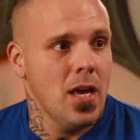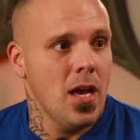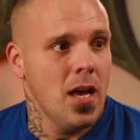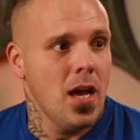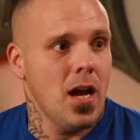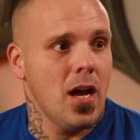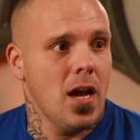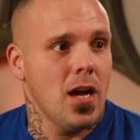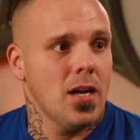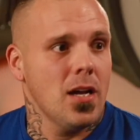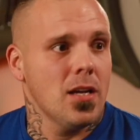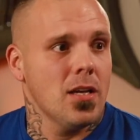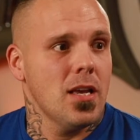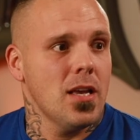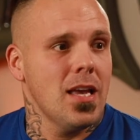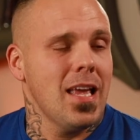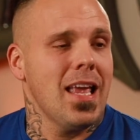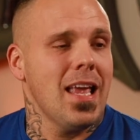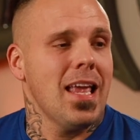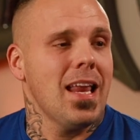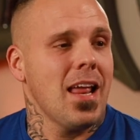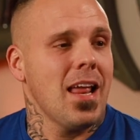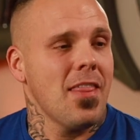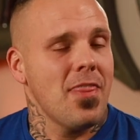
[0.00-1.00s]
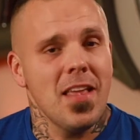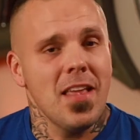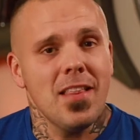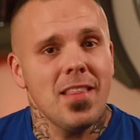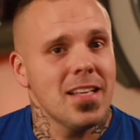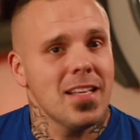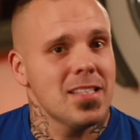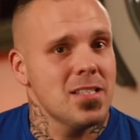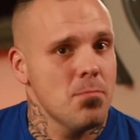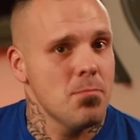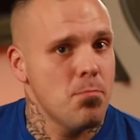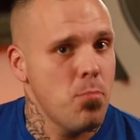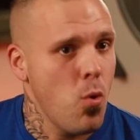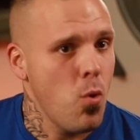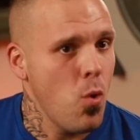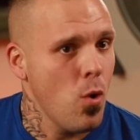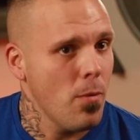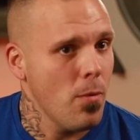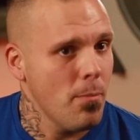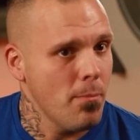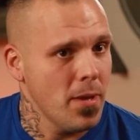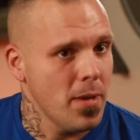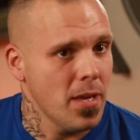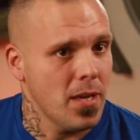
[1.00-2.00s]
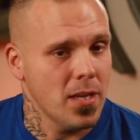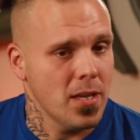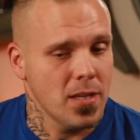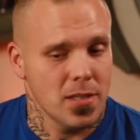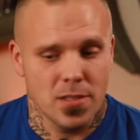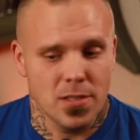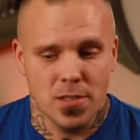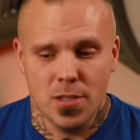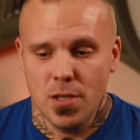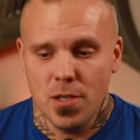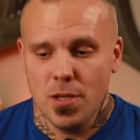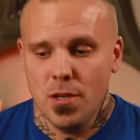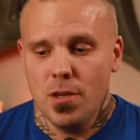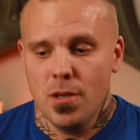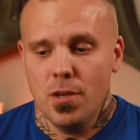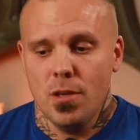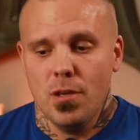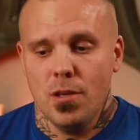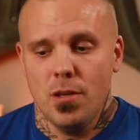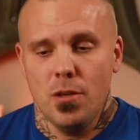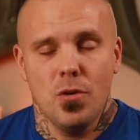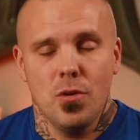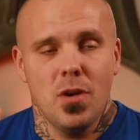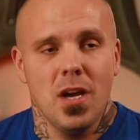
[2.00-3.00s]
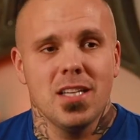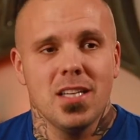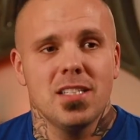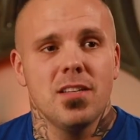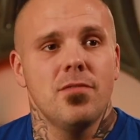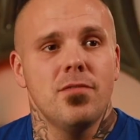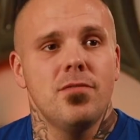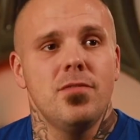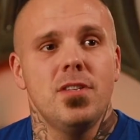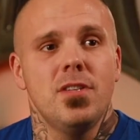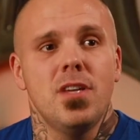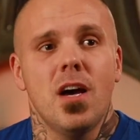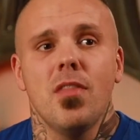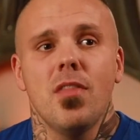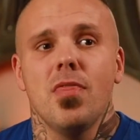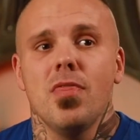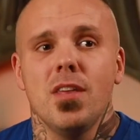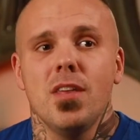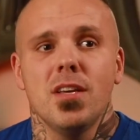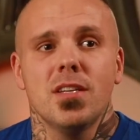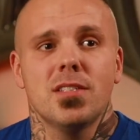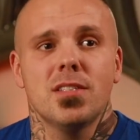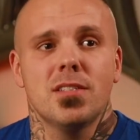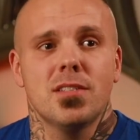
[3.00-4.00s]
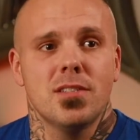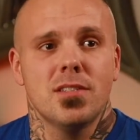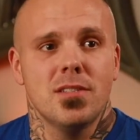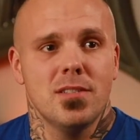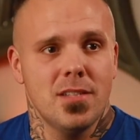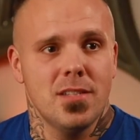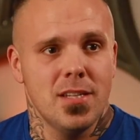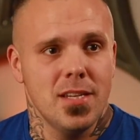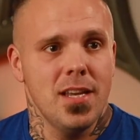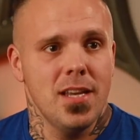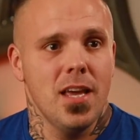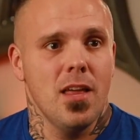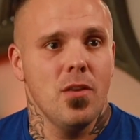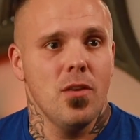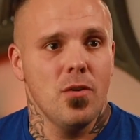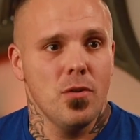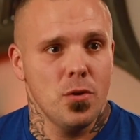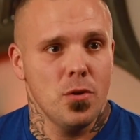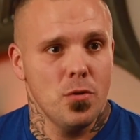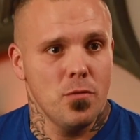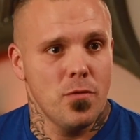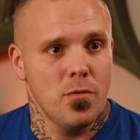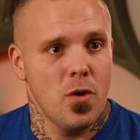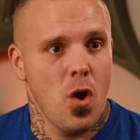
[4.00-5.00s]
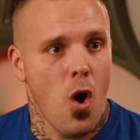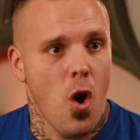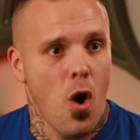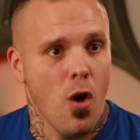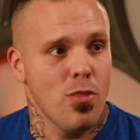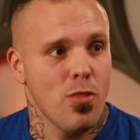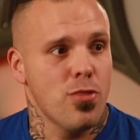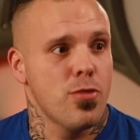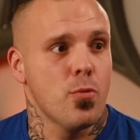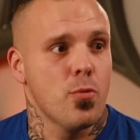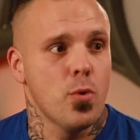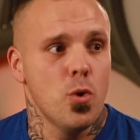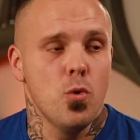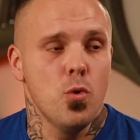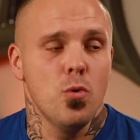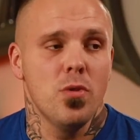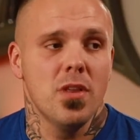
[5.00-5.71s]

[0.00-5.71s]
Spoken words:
And I think that's important because you guys have done this together. You've gone through